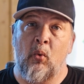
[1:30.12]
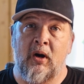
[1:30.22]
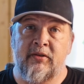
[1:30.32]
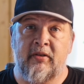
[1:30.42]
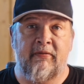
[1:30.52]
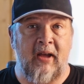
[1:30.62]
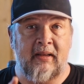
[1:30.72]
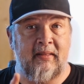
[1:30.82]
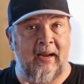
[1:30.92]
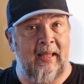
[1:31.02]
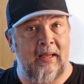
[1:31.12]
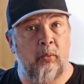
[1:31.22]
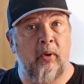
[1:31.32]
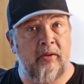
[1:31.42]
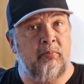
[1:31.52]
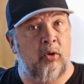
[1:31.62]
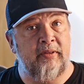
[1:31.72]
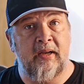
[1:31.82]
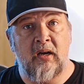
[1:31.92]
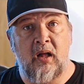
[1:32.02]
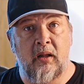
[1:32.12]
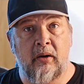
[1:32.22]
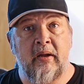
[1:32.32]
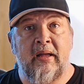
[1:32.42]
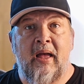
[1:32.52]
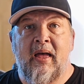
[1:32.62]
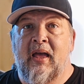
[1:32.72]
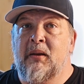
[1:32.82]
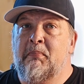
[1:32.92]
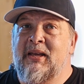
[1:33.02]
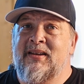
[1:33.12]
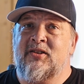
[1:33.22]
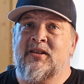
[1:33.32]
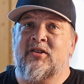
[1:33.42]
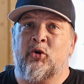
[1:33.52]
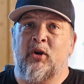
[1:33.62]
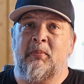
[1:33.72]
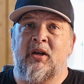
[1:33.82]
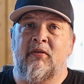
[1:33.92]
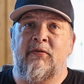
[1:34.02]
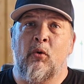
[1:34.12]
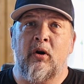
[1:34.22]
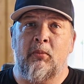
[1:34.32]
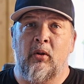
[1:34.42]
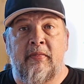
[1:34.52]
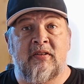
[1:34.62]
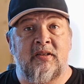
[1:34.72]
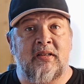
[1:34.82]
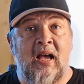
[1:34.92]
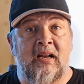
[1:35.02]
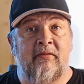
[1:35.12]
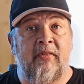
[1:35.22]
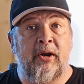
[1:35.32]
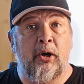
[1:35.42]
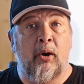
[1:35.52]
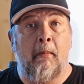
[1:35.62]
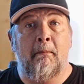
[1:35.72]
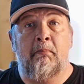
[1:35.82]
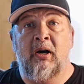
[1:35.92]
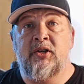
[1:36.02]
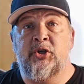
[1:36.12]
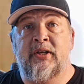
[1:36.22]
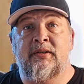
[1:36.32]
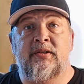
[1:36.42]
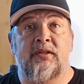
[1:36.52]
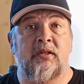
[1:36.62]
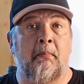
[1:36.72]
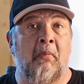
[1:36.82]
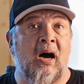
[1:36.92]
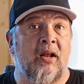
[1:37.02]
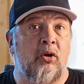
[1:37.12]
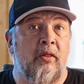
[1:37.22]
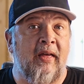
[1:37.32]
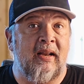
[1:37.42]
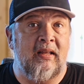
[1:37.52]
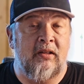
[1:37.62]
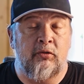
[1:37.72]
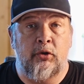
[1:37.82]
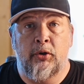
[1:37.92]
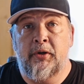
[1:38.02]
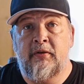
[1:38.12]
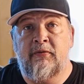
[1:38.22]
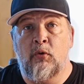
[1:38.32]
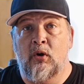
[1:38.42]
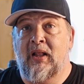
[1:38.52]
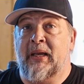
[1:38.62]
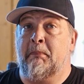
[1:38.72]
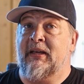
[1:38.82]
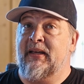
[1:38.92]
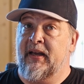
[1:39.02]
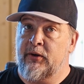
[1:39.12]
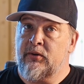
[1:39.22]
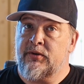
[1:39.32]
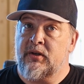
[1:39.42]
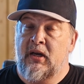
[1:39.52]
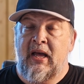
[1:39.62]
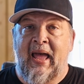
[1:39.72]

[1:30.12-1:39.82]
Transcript: was the fact that A, it was multicolor, and B, it's extremely affordable. This is kind of their budget model that is good for like beginners,